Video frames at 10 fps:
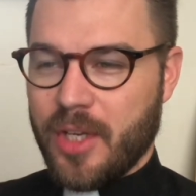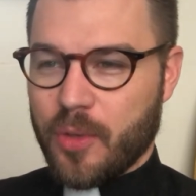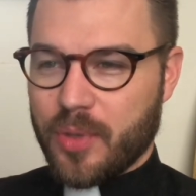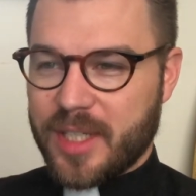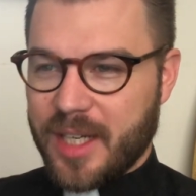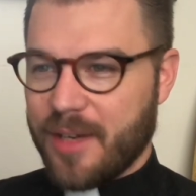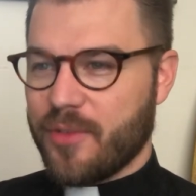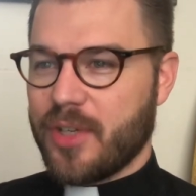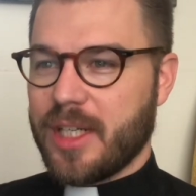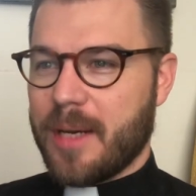
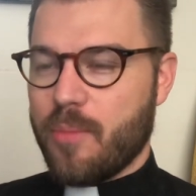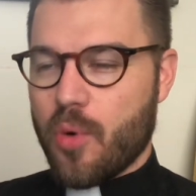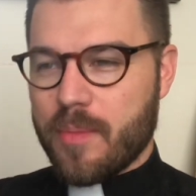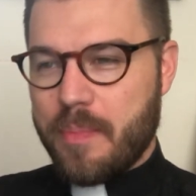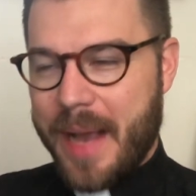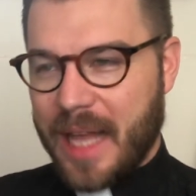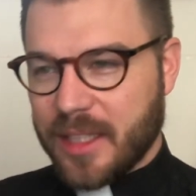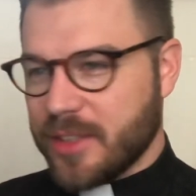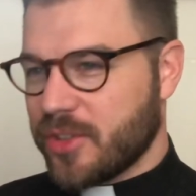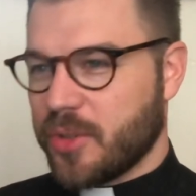recovering a more
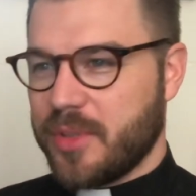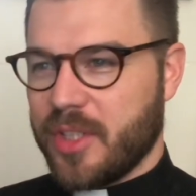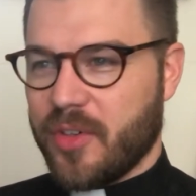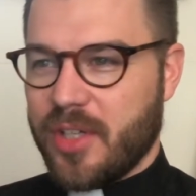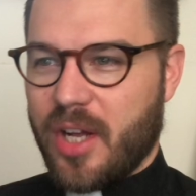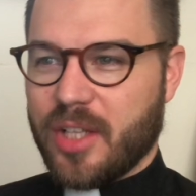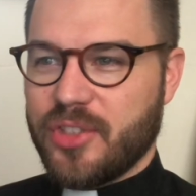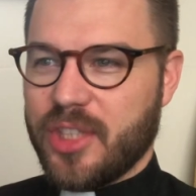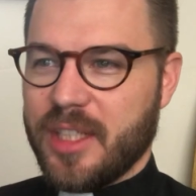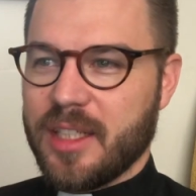balanced
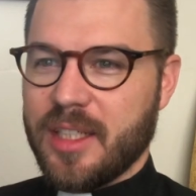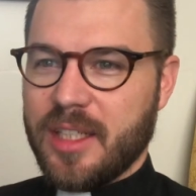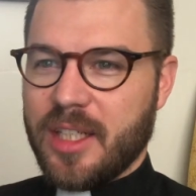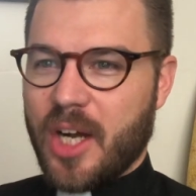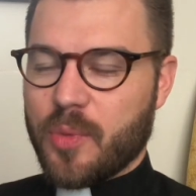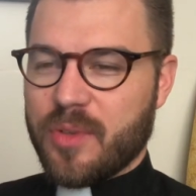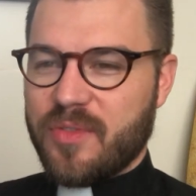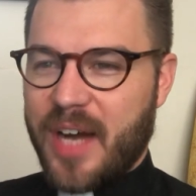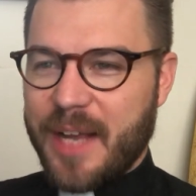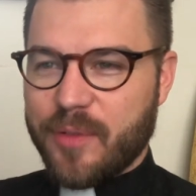soteriology, a
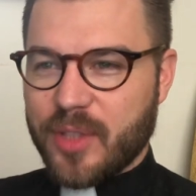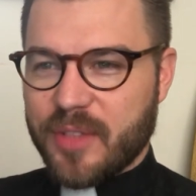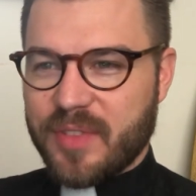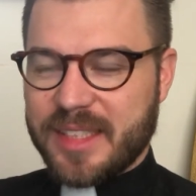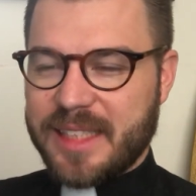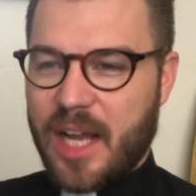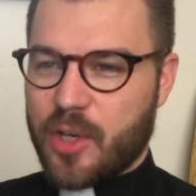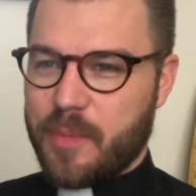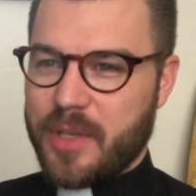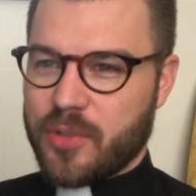revival of the
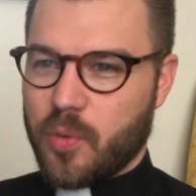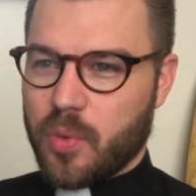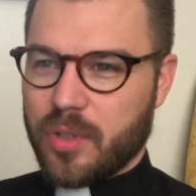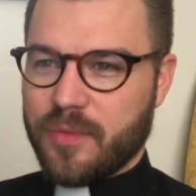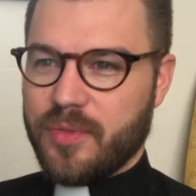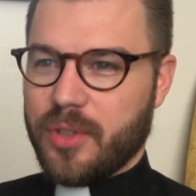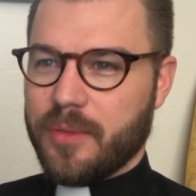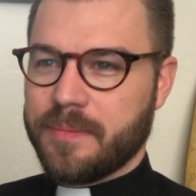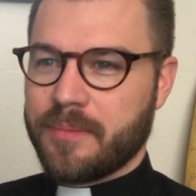sacramental worldview,